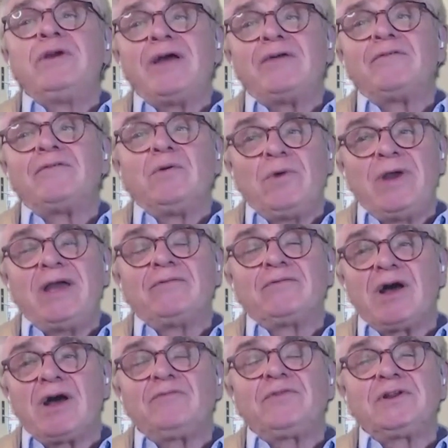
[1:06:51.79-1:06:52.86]
have a
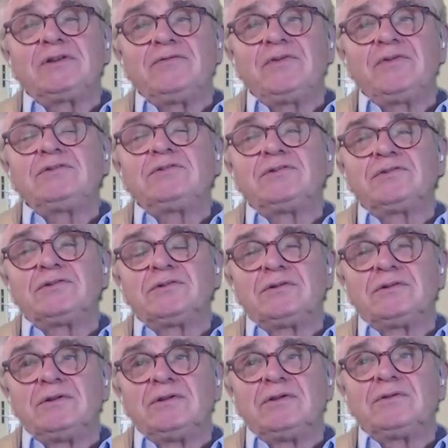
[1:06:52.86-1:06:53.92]
conflict of interest.
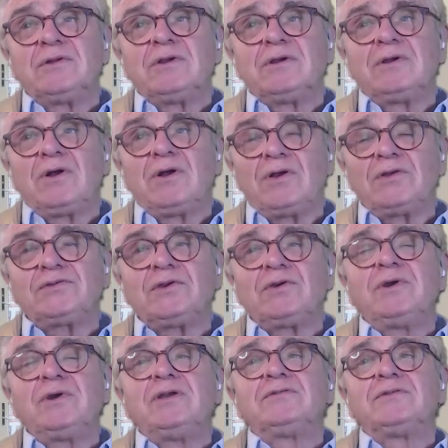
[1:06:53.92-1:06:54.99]

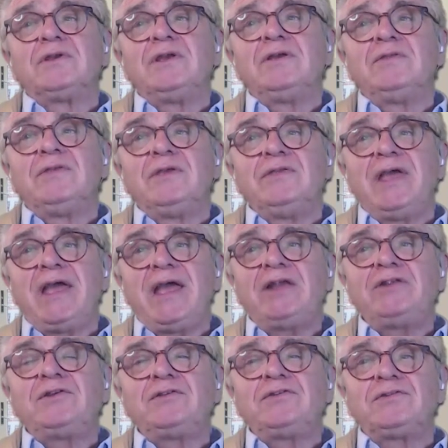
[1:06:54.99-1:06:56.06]
Also, is the
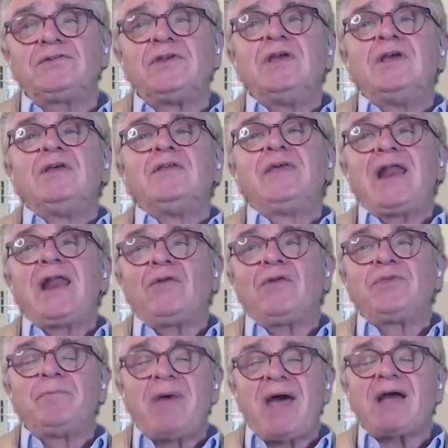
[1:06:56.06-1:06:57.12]
agents that
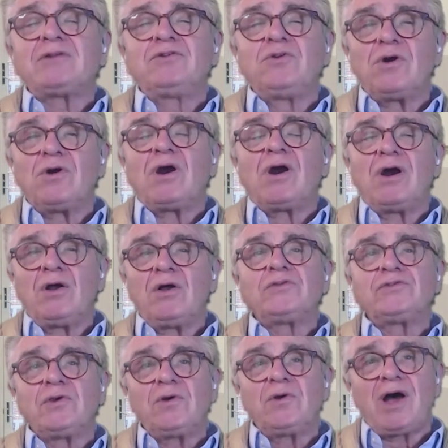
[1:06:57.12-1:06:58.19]
out the back door are
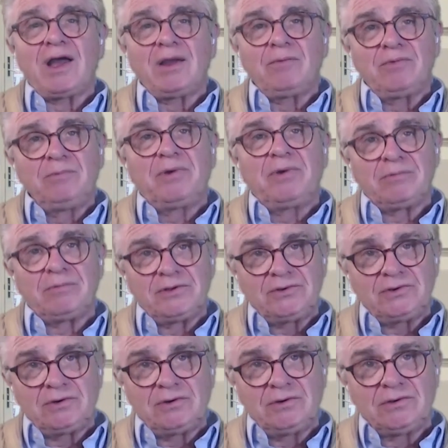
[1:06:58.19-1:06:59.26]
also hybrid
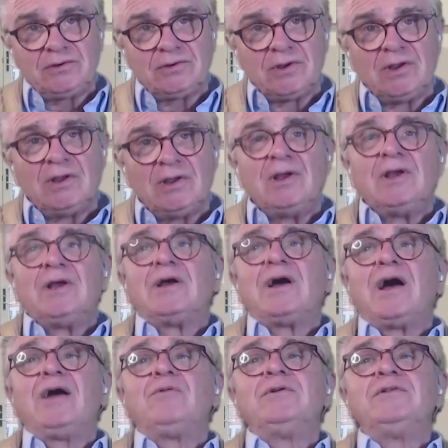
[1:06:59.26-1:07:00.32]
publishers.
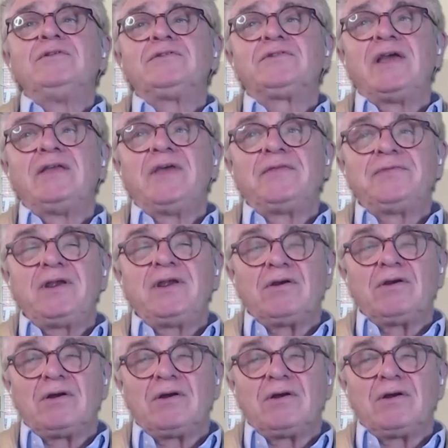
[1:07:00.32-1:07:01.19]
Yes. I wouldn't say that they're